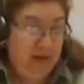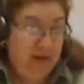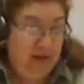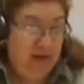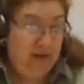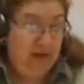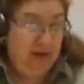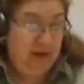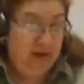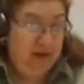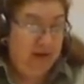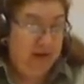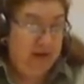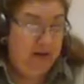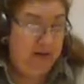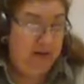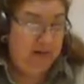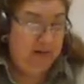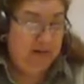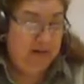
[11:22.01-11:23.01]

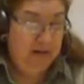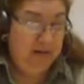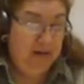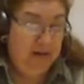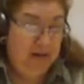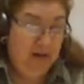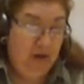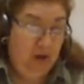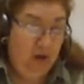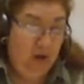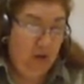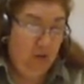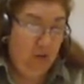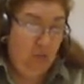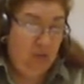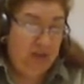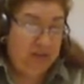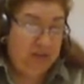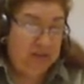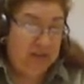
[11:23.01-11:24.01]
on
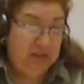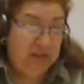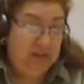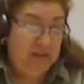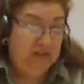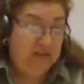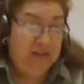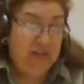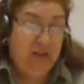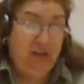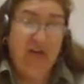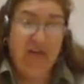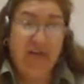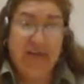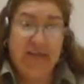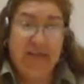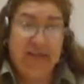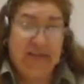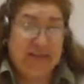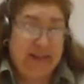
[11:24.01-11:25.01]
which lives on the
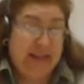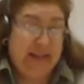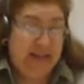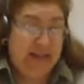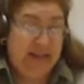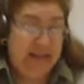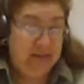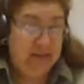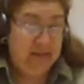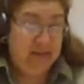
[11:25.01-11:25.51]
sand